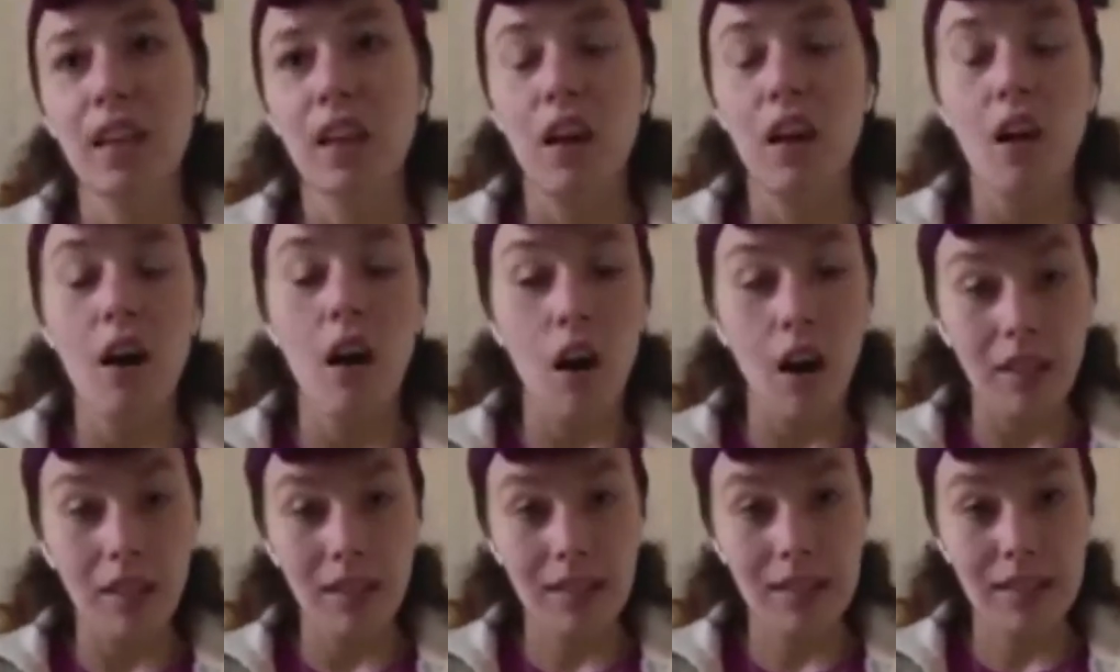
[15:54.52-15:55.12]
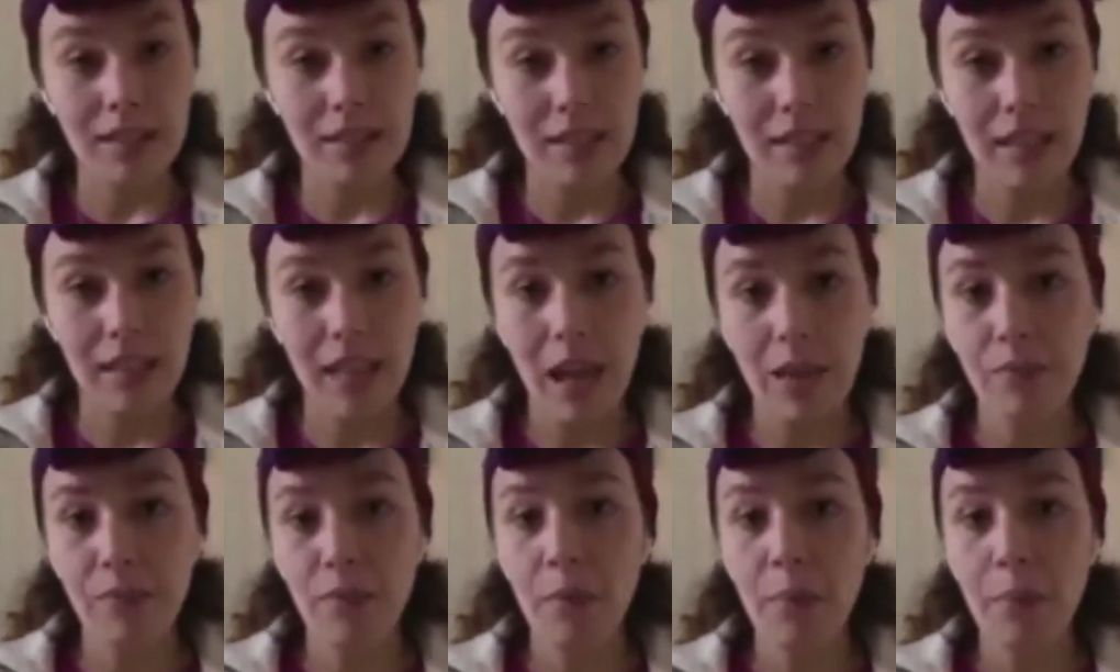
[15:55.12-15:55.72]
Honestly,
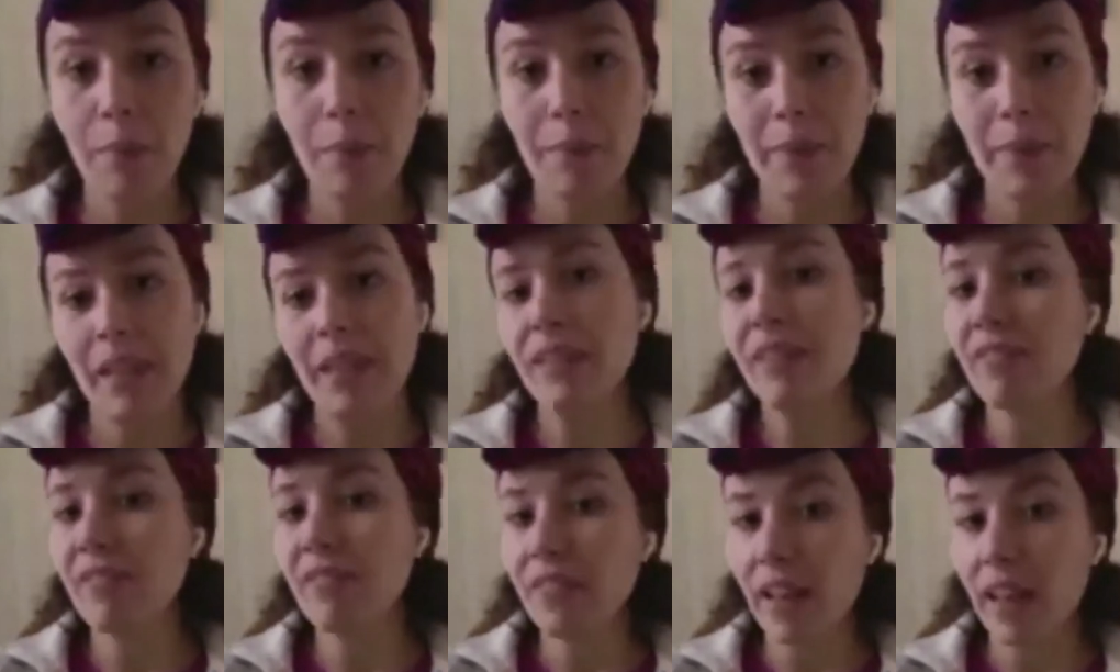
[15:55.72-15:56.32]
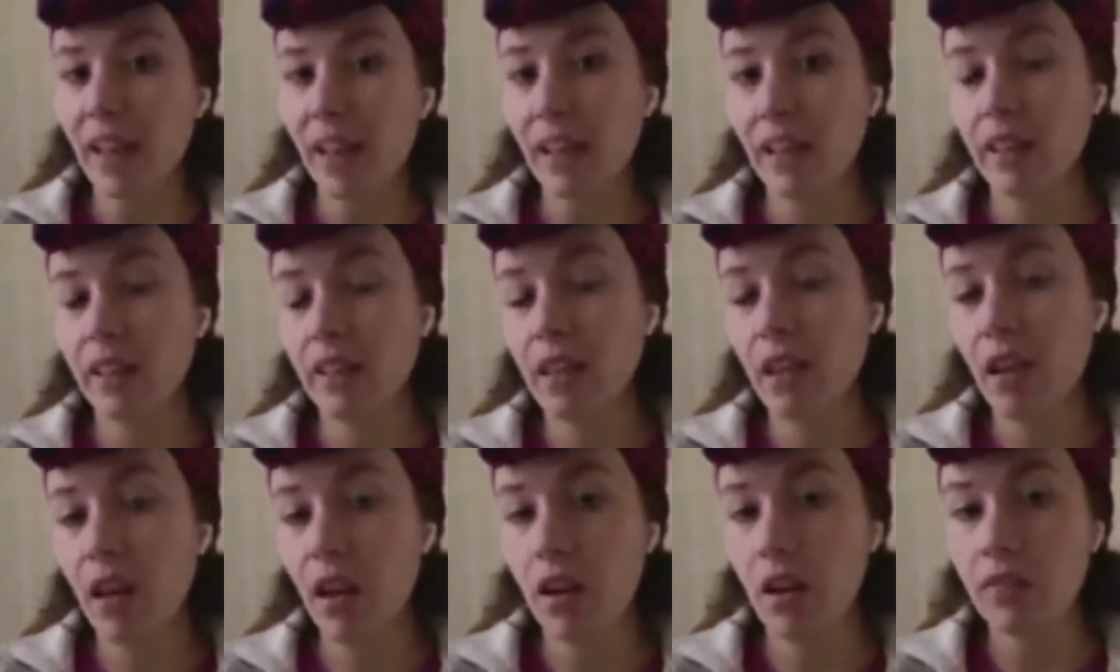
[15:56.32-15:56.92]
I'm a big fan
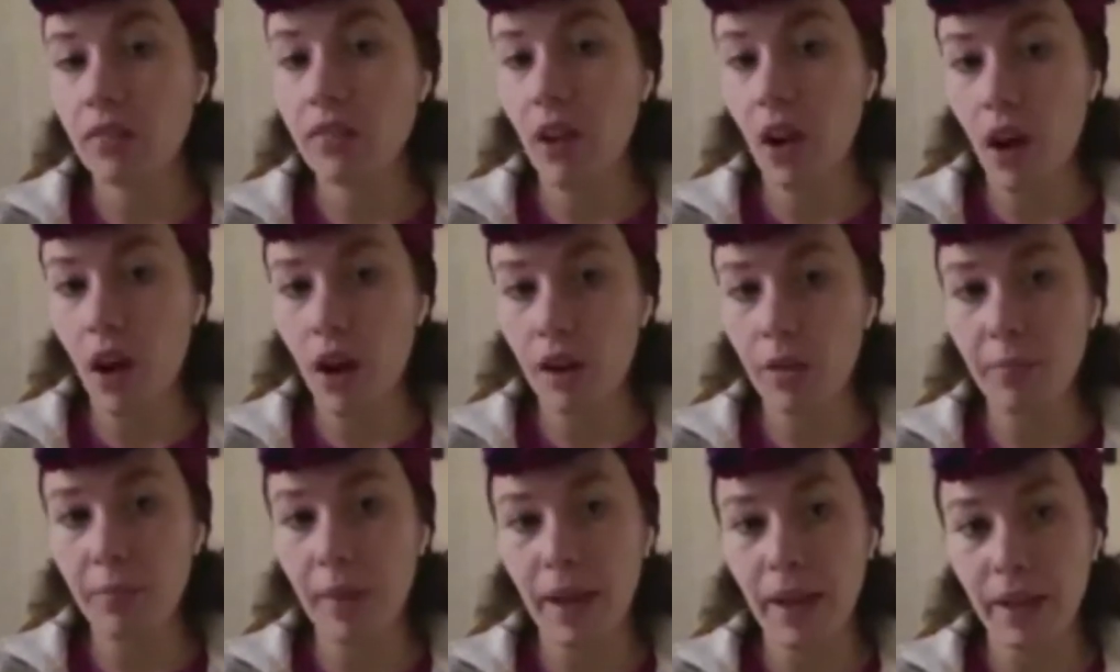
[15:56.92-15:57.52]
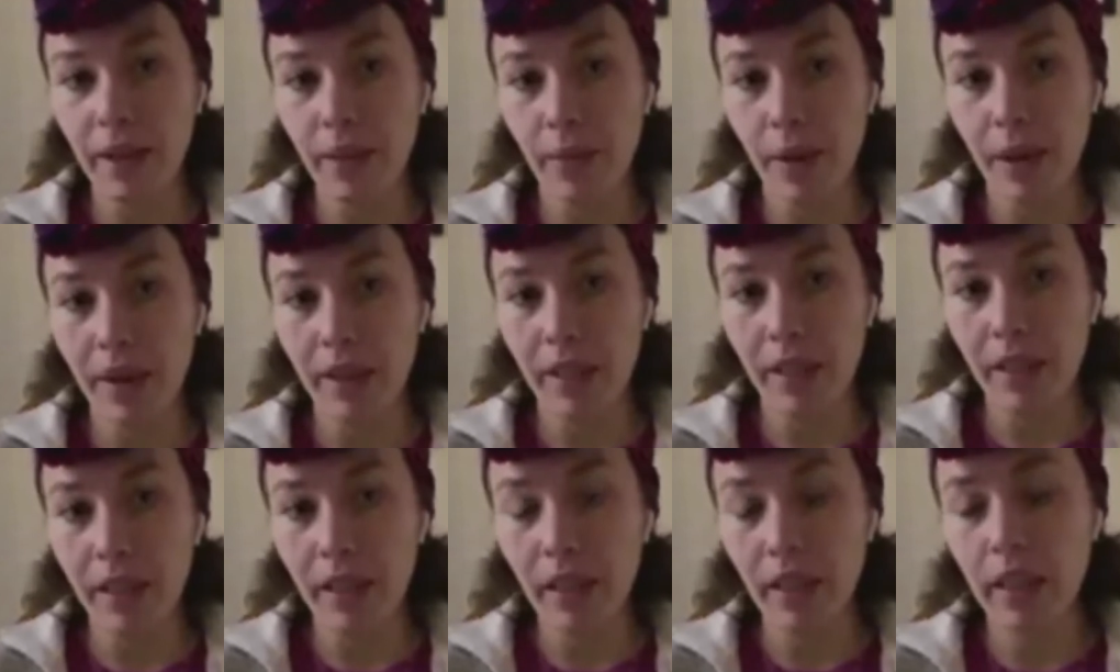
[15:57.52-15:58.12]
of automatic
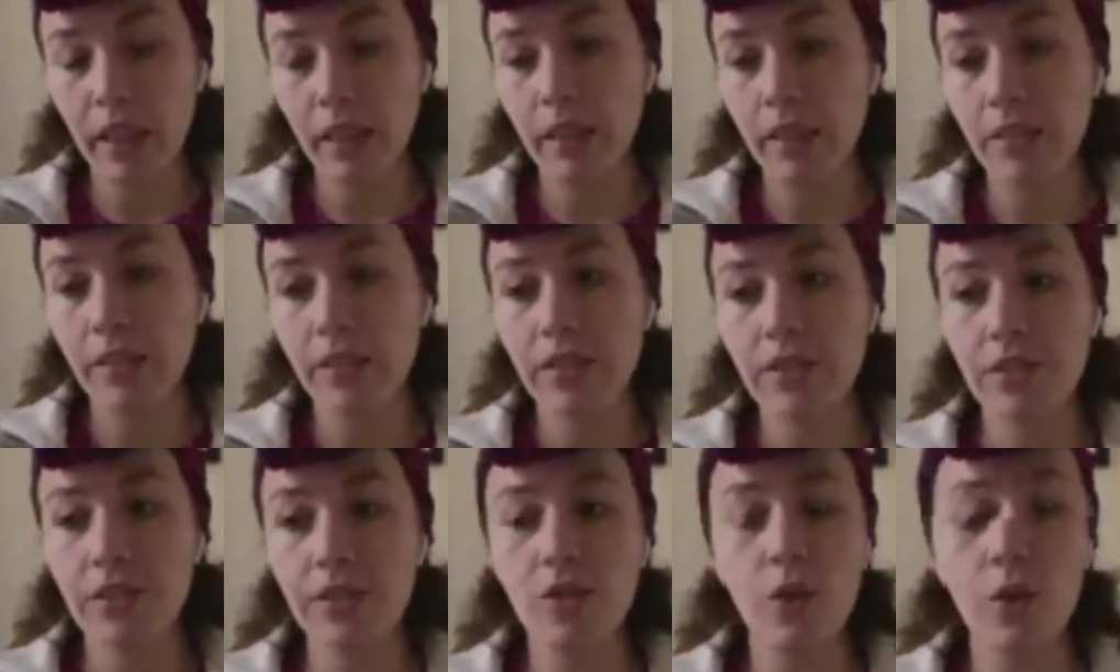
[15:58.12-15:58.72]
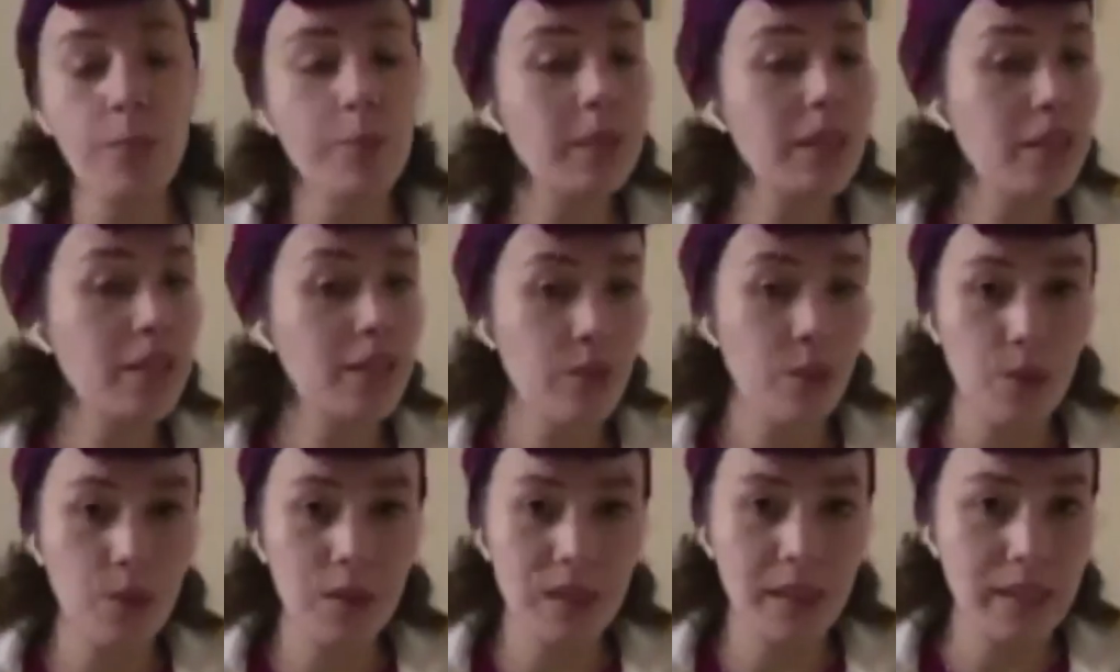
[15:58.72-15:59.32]
writing. There's so many
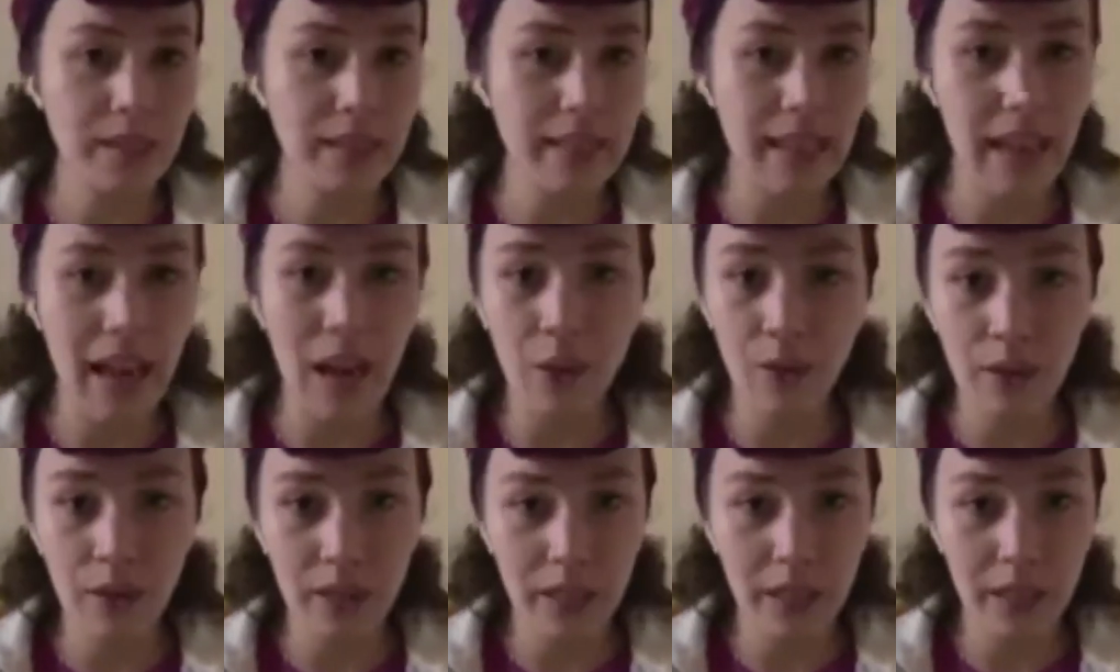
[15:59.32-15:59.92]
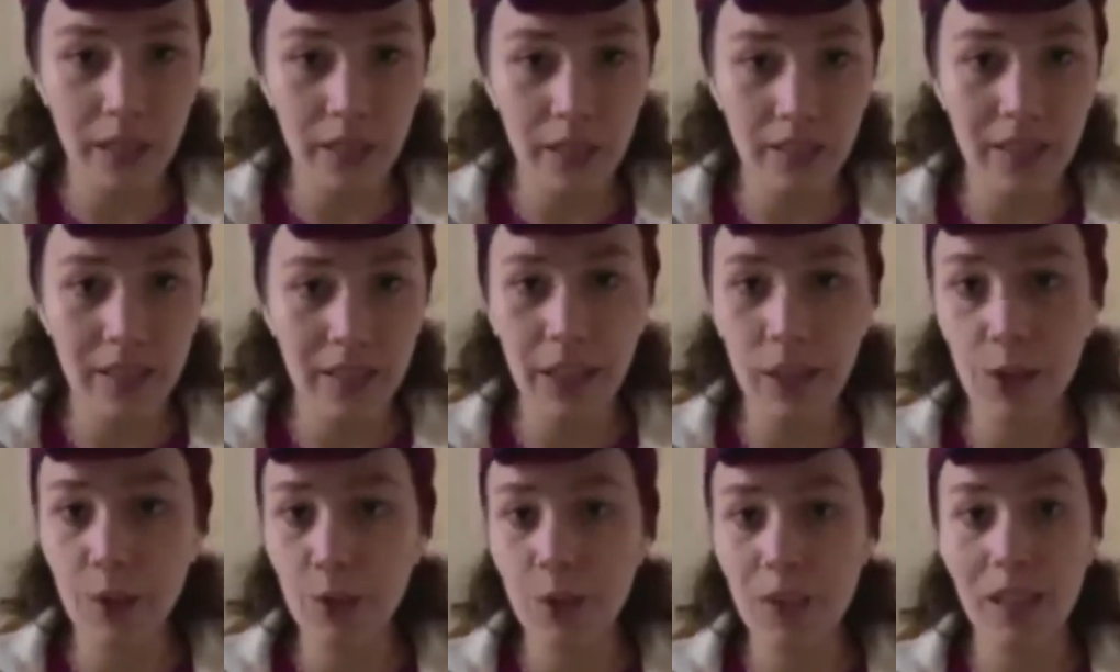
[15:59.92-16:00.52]
sources out there that
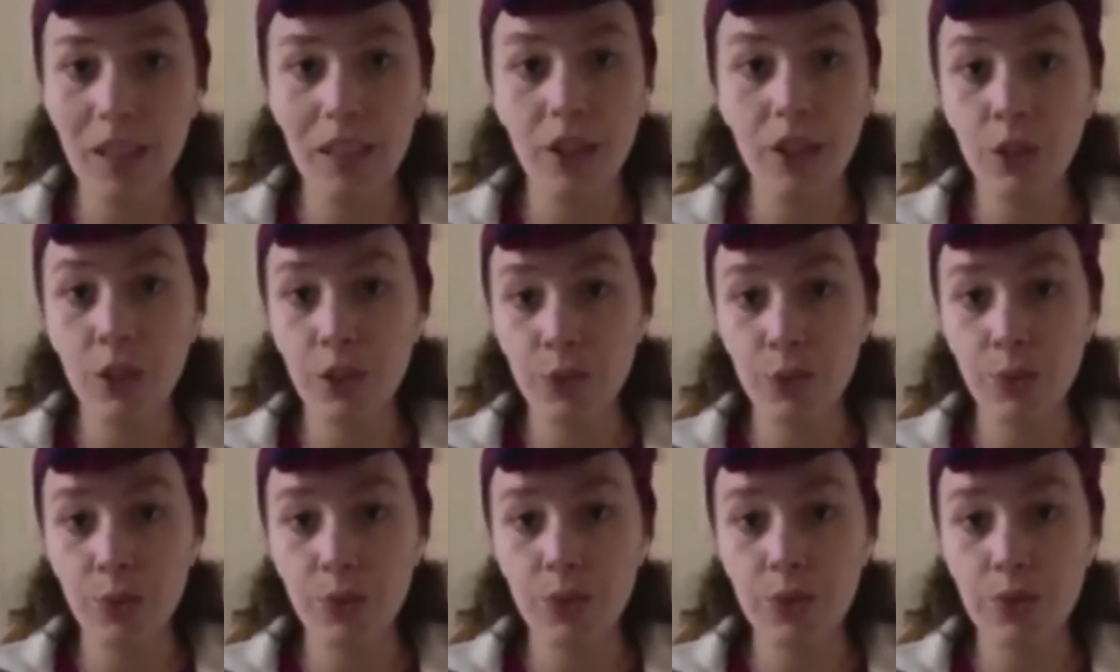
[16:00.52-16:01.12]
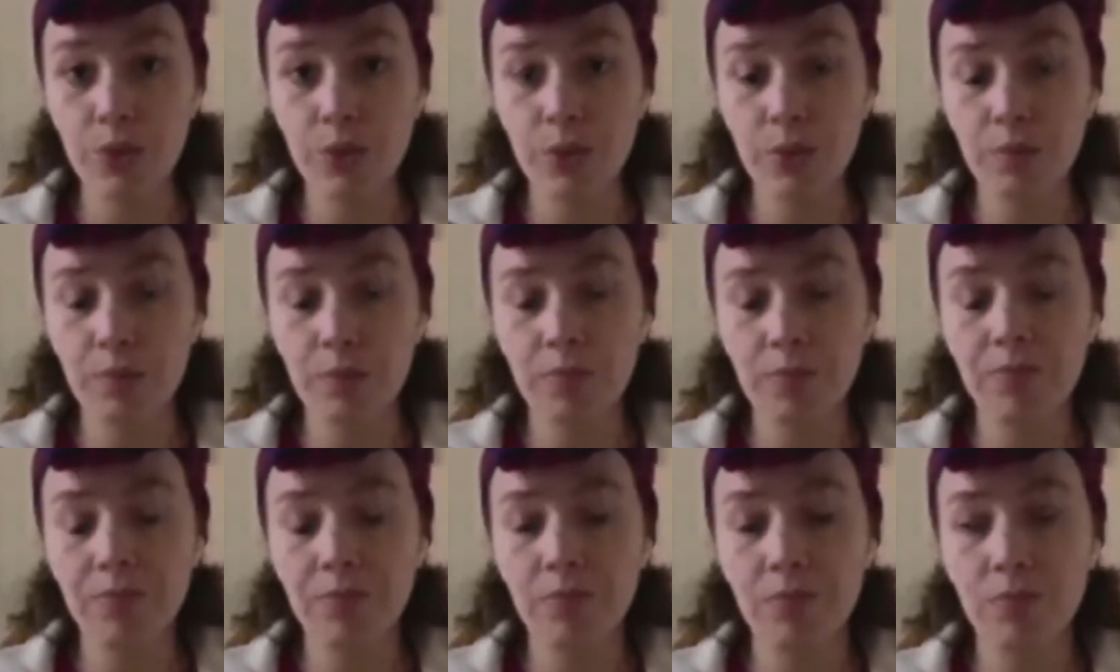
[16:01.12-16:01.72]
you can use
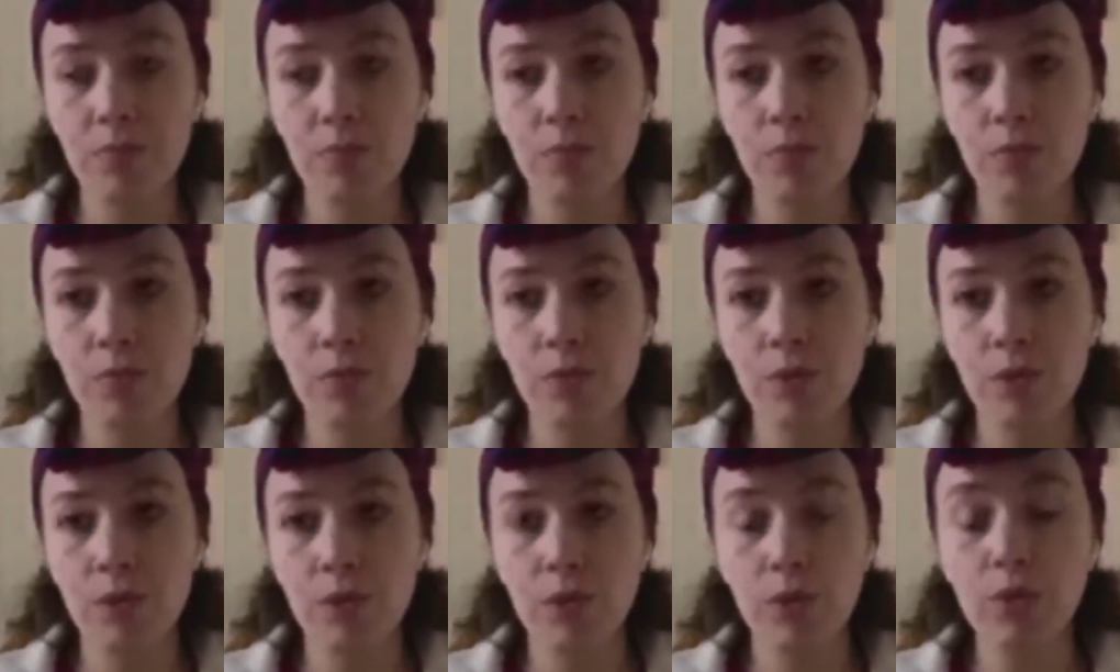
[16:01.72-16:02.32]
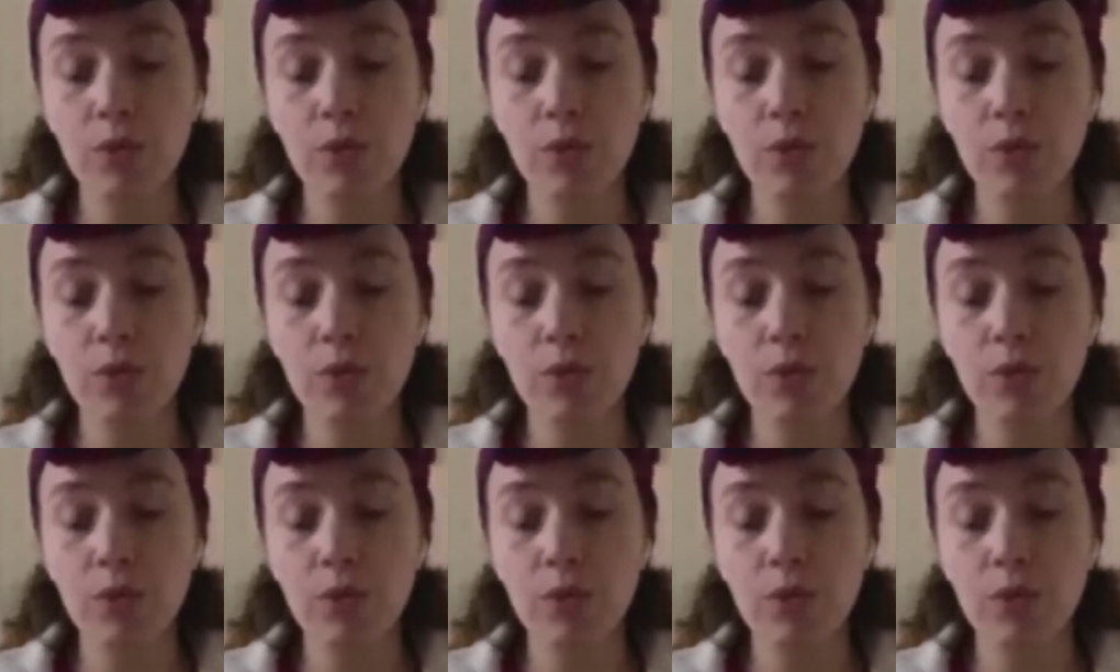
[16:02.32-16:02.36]
to